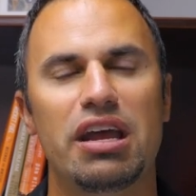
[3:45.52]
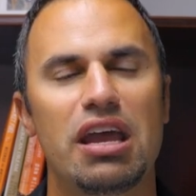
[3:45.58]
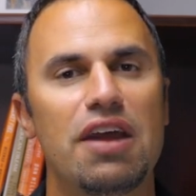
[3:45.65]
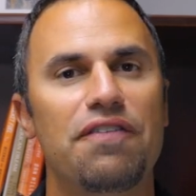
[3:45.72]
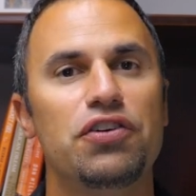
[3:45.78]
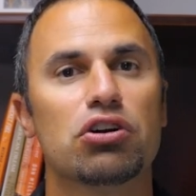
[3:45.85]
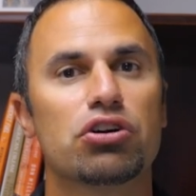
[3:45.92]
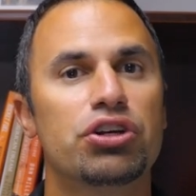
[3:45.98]

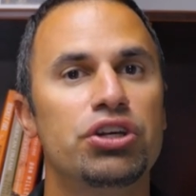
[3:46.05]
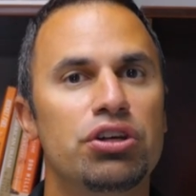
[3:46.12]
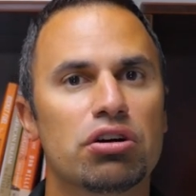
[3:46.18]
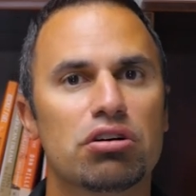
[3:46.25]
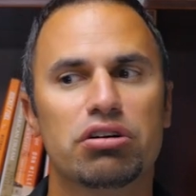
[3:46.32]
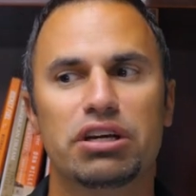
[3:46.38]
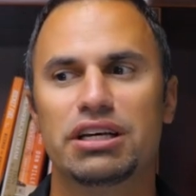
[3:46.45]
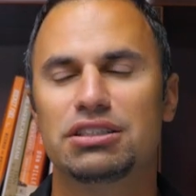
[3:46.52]
if you're
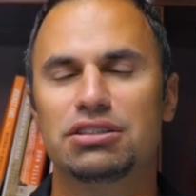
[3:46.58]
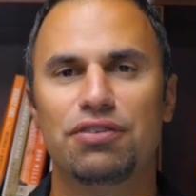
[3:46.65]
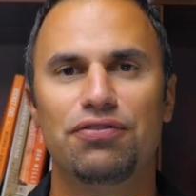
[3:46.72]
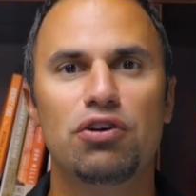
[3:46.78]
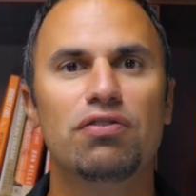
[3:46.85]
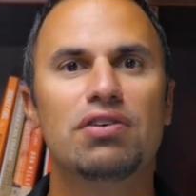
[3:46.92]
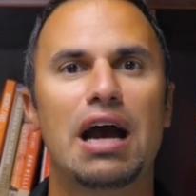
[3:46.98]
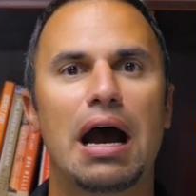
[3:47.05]
curious, if
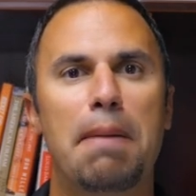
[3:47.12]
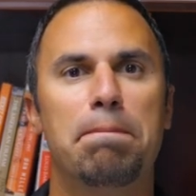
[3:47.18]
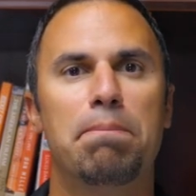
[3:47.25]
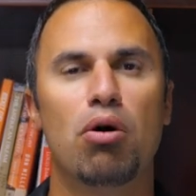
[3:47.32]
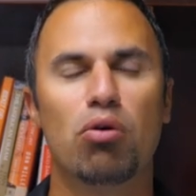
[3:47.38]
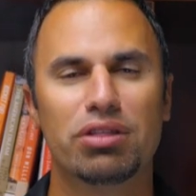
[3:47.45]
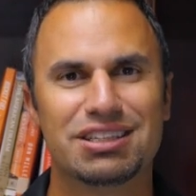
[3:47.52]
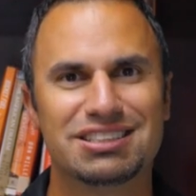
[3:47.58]
you've got
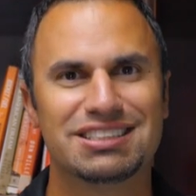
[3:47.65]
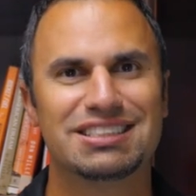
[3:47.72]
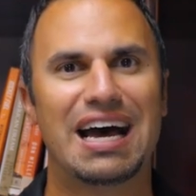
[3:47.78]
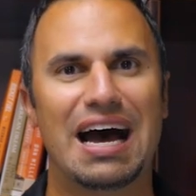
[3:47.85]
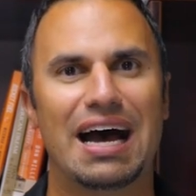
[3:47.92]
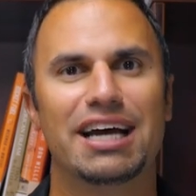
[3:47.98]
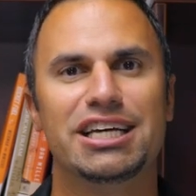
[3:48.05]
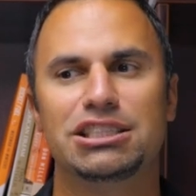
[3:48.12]
both
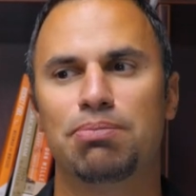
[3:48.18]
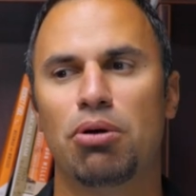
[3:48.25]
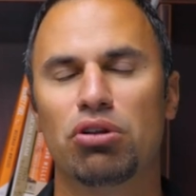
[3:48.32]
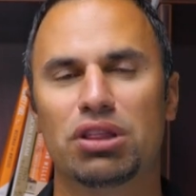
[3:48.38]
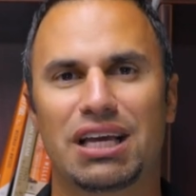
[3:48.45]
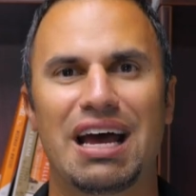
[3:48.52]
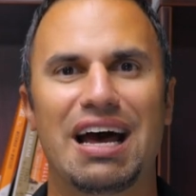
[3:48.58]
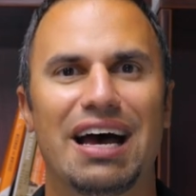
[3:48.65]
sides,
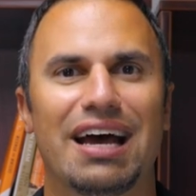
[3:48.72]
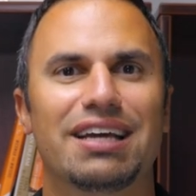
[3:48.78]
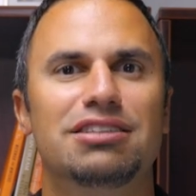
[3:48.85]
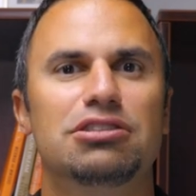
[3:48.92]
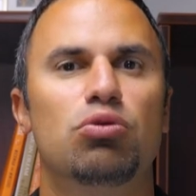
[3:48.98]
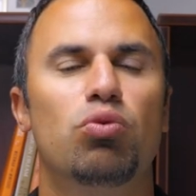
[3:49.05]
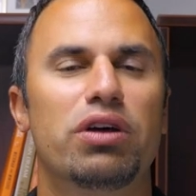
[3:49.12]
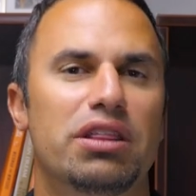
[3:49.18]
both
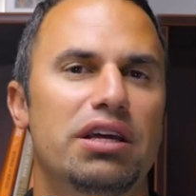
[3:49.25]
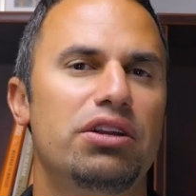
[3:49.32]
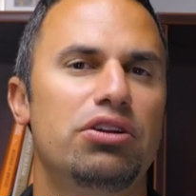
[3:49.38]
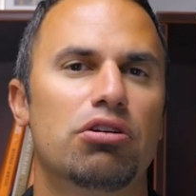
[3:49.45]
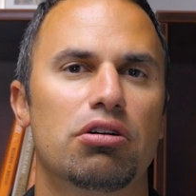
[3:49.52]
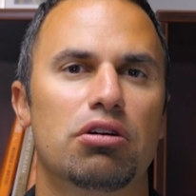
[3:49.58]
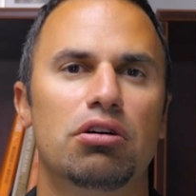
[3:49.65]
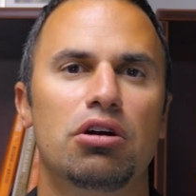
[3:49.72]
kinds within
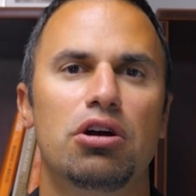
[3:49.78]
your